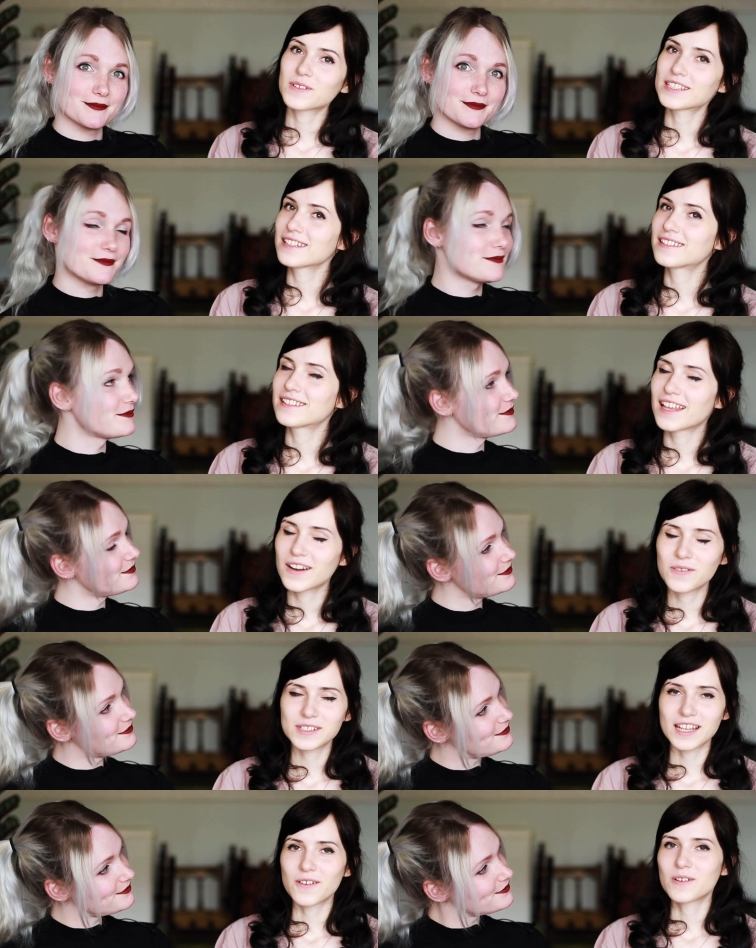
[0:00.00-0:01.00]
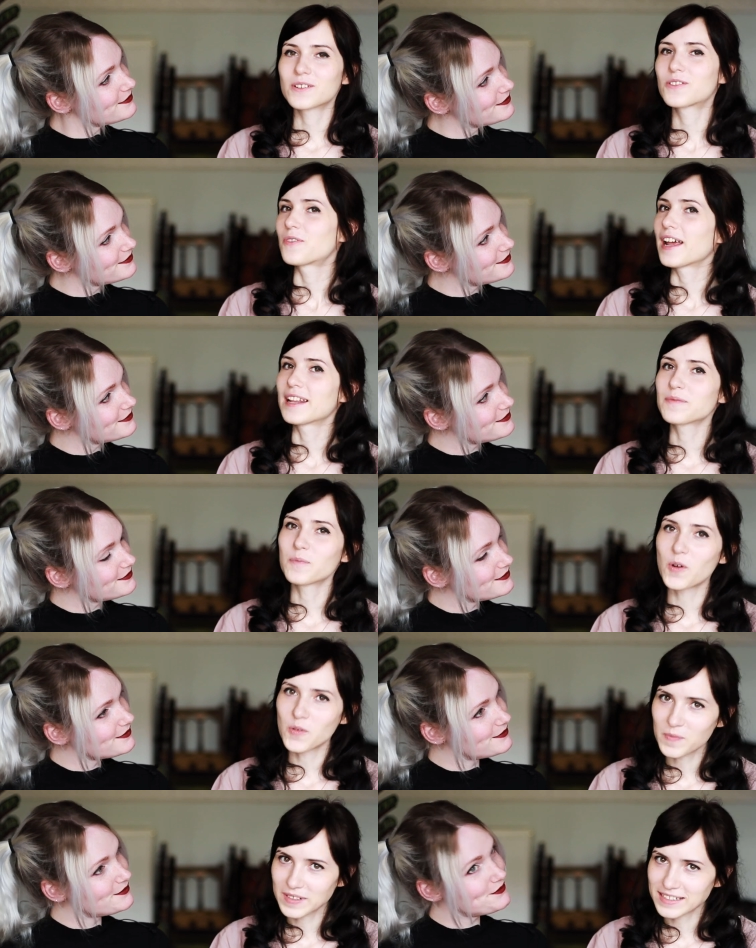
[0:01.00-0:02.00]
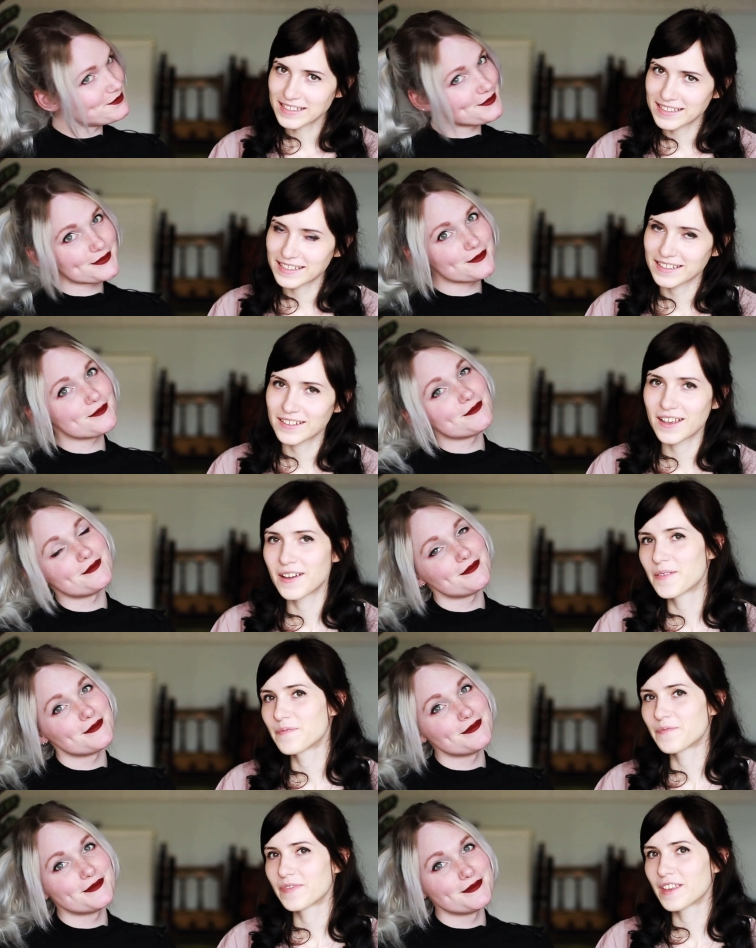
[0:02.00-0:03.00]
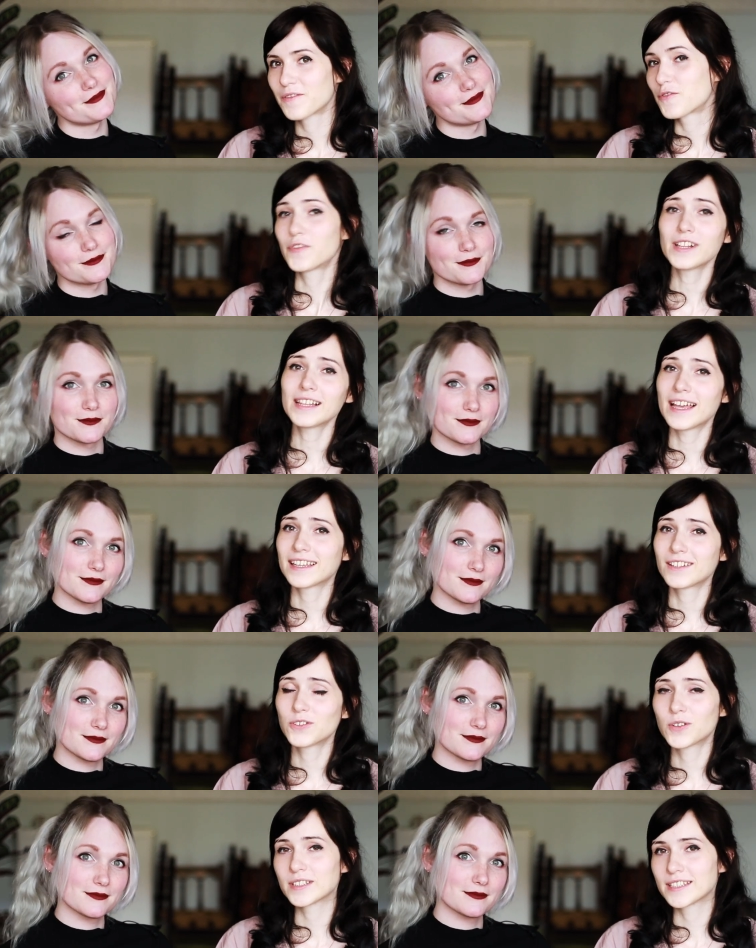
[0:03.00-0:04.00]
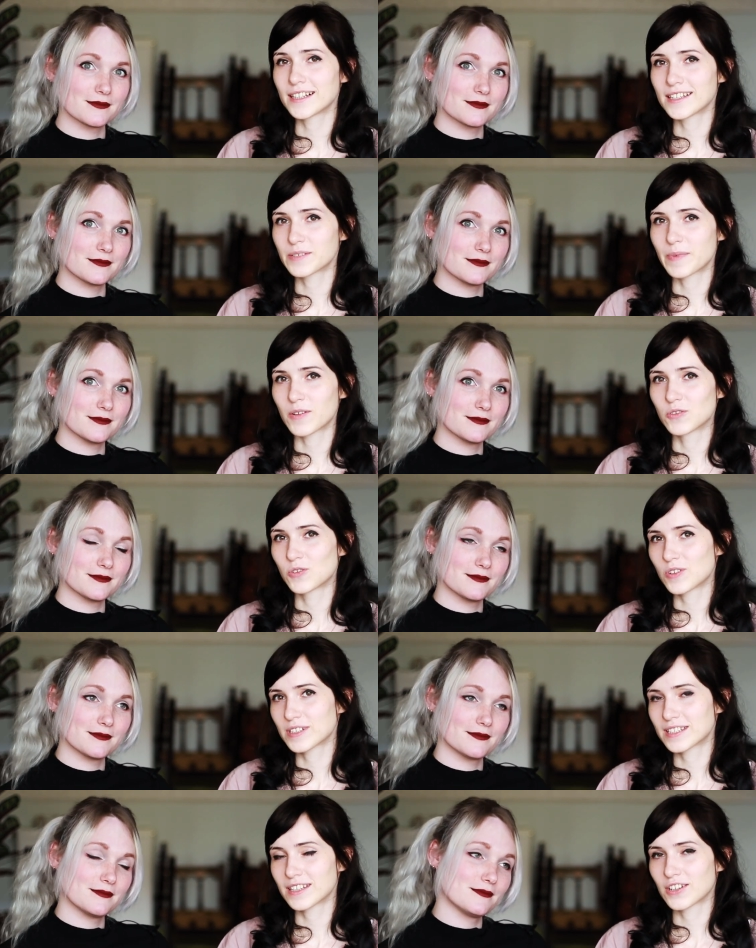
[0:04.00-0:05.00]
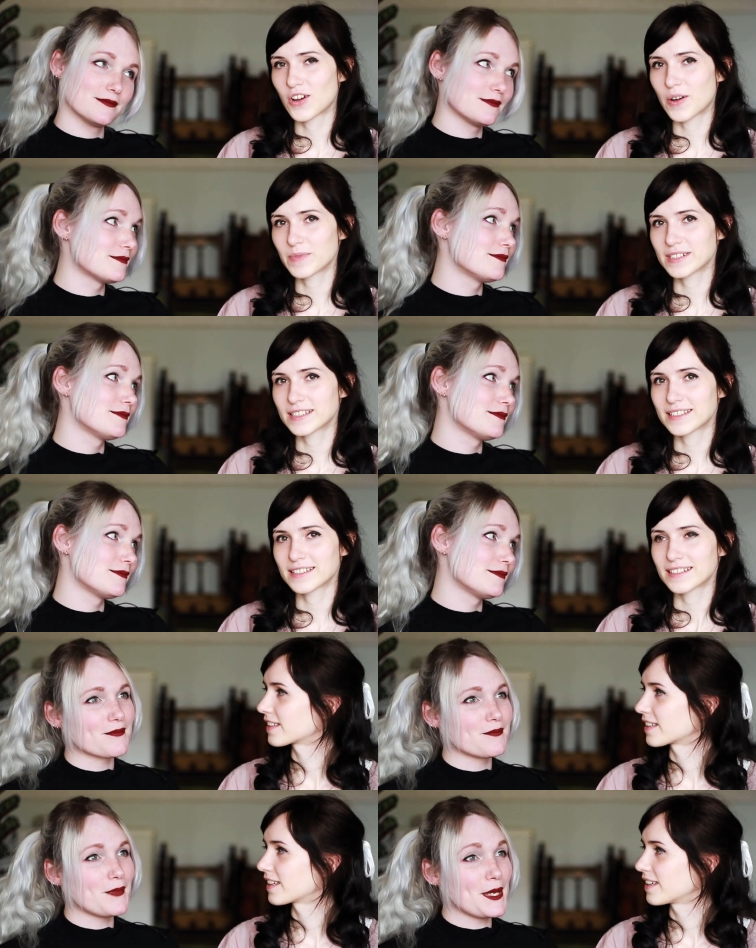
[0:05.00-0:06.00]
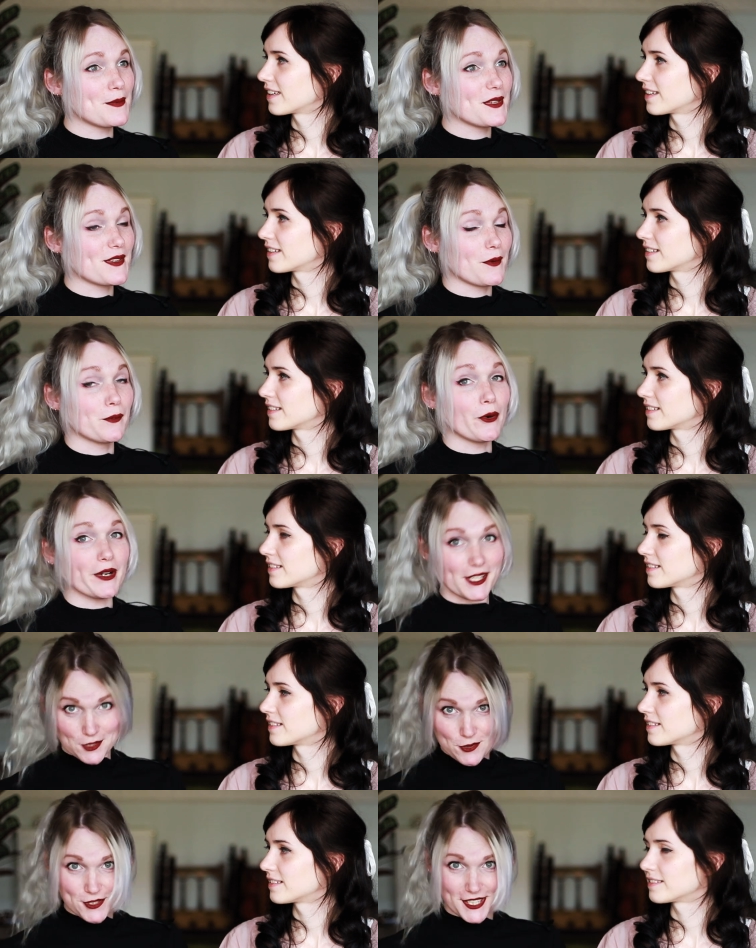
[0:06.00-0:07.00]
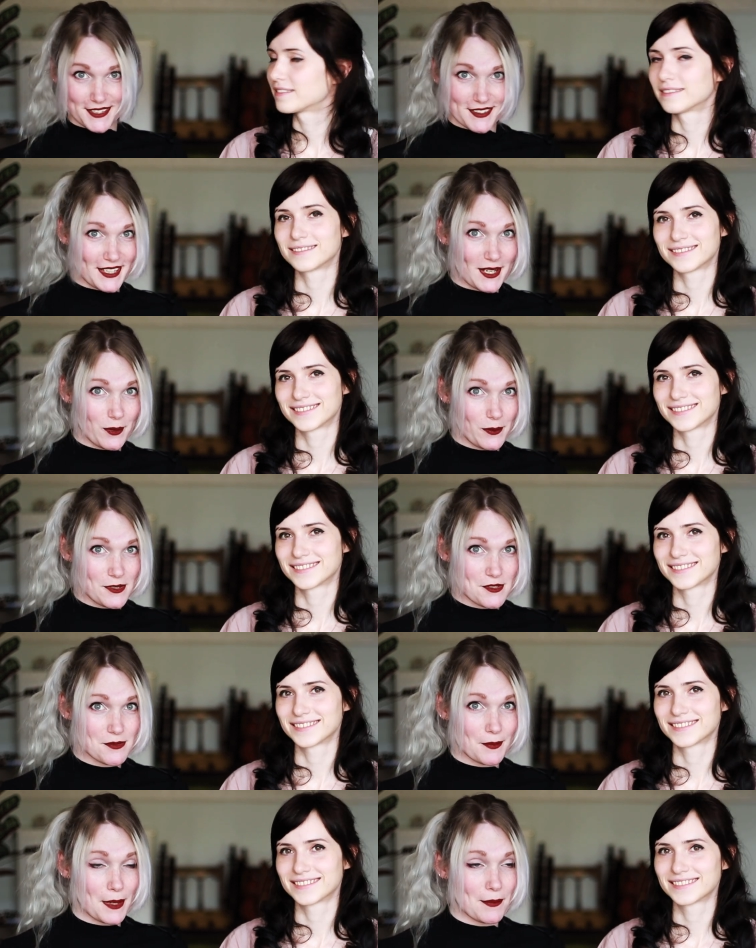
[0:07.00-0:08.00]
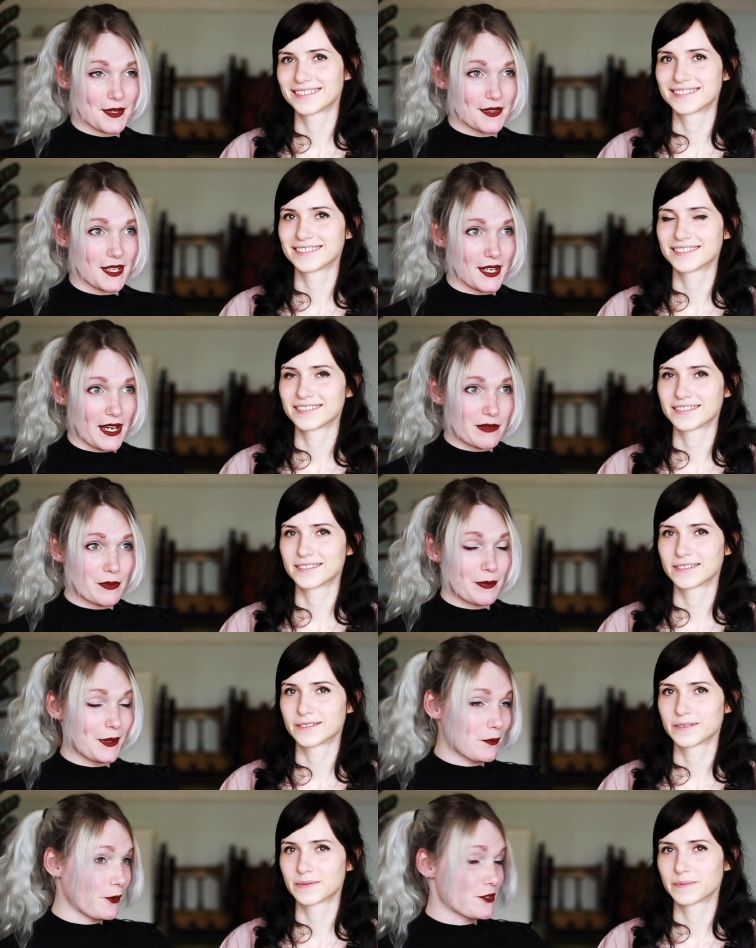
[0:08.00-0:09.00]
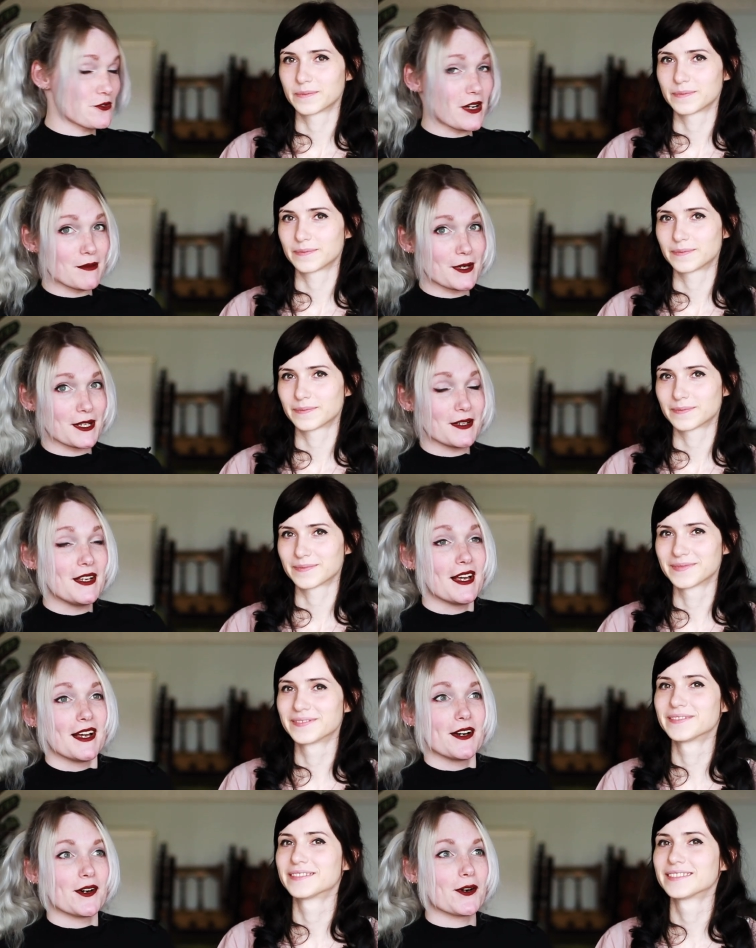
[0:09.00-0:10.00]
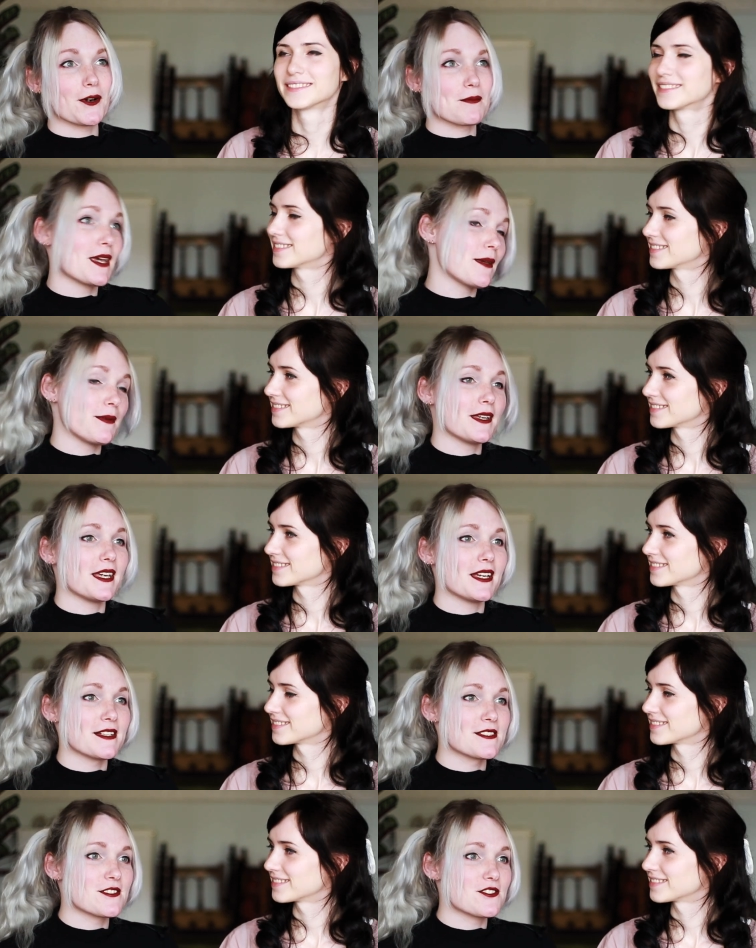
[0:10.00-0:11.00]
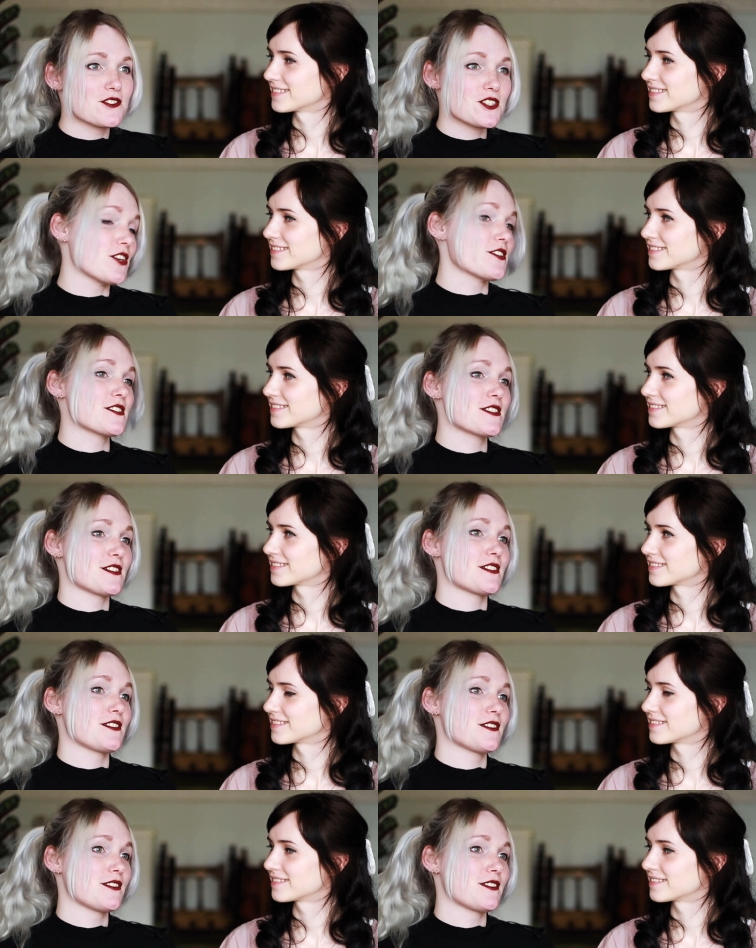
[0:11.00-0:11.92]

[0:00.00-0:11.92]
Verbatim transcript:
Speaker 1: was it. That was our grand moments. Um, if you feel like it, you can tell us about yours in the comments.
Speaker 2: Maybe they're more interesting than ours. Maybe they have a bit more drama. Or maybe it's just